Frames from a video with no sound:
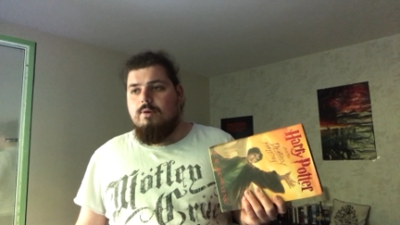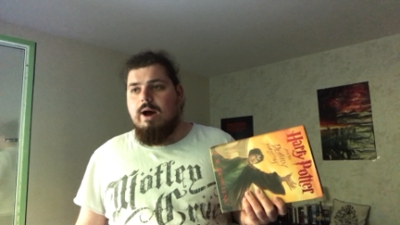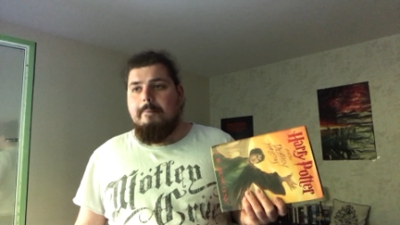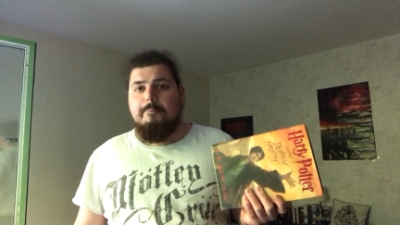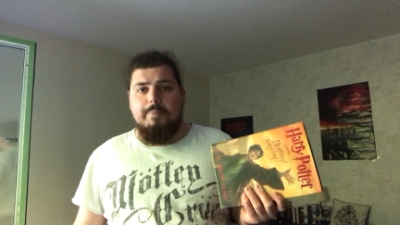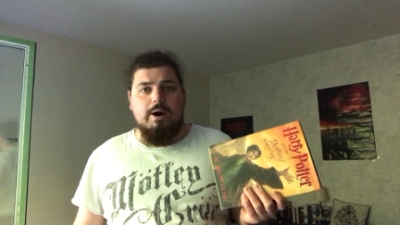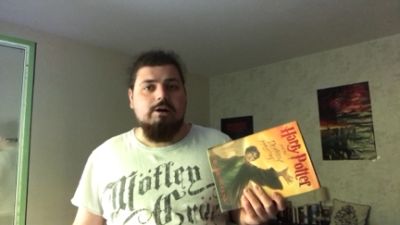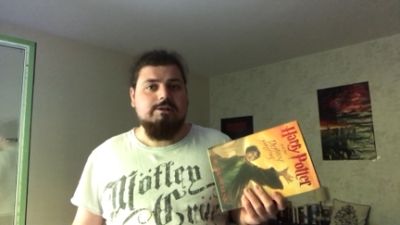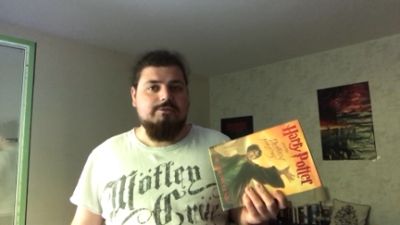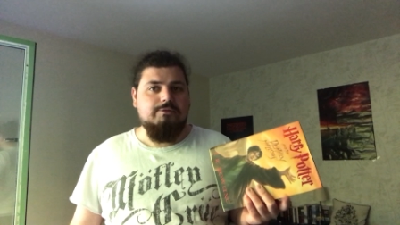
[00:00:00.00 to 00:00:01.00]

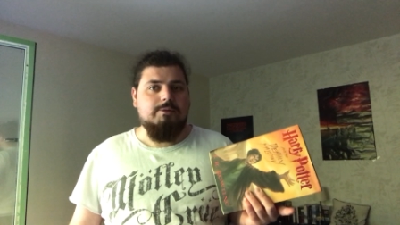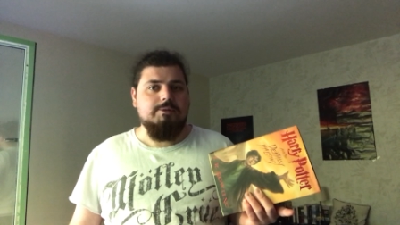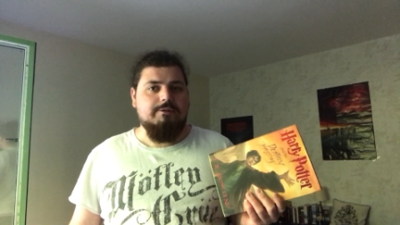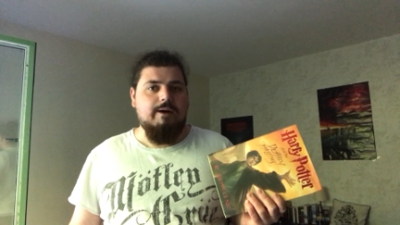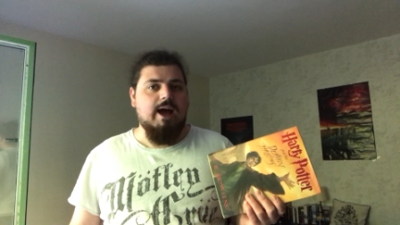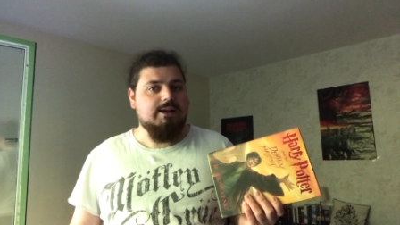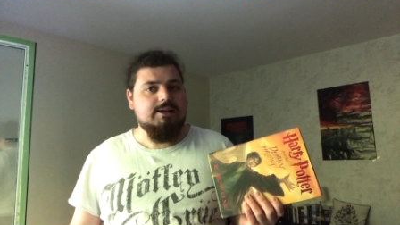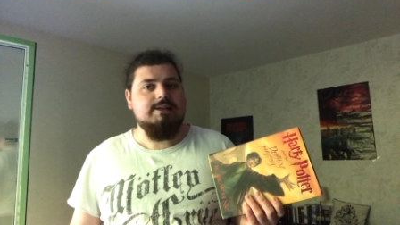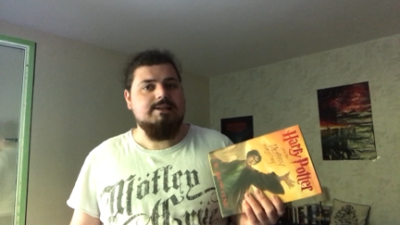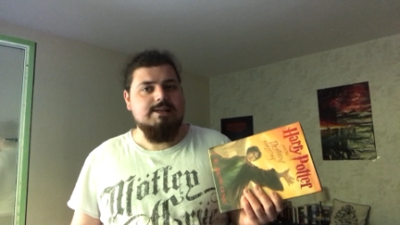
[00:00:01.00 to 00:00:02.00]
apart from the fact
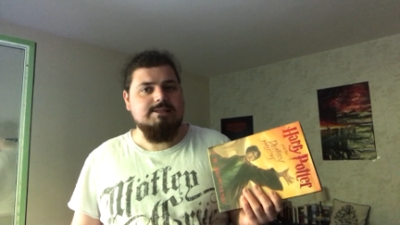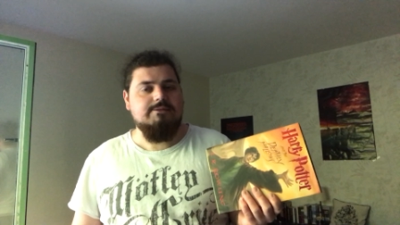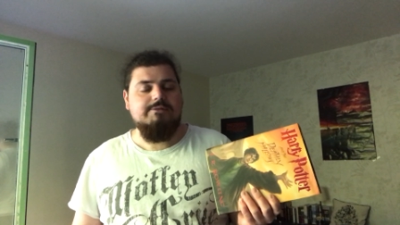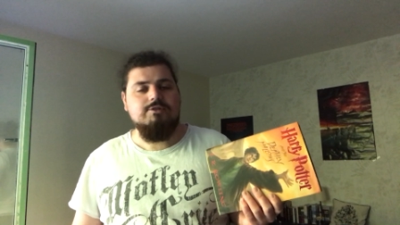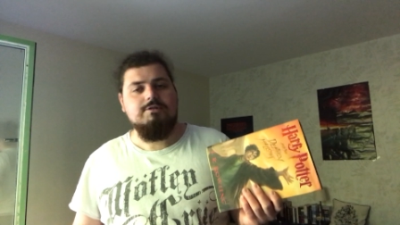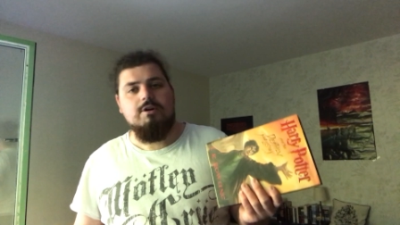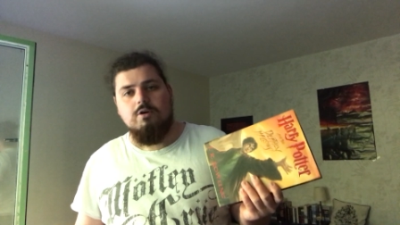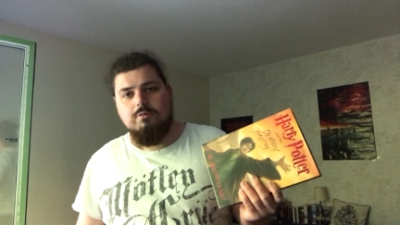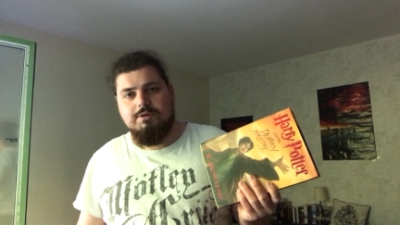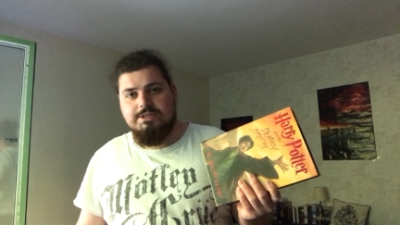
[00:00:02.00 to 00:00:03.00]
that it doesn't feature
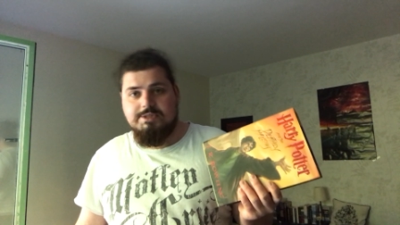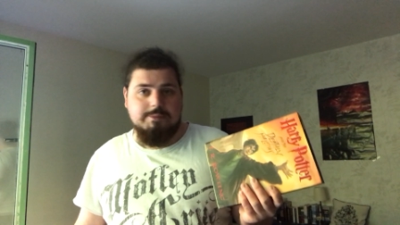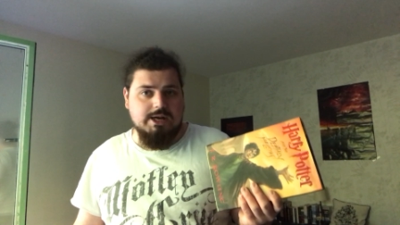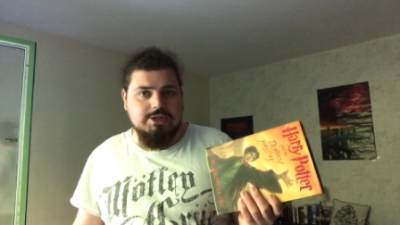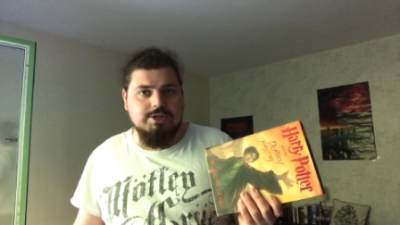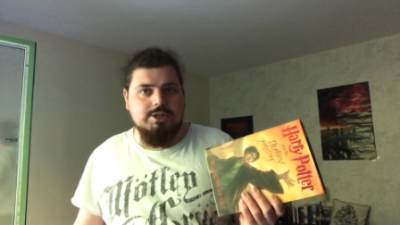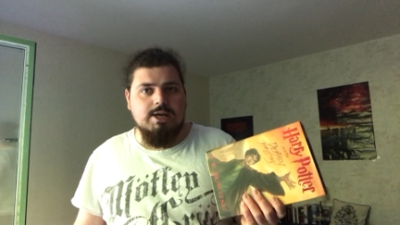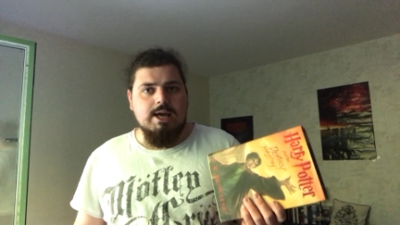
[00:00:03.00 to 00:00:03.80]
Hogwarts as much.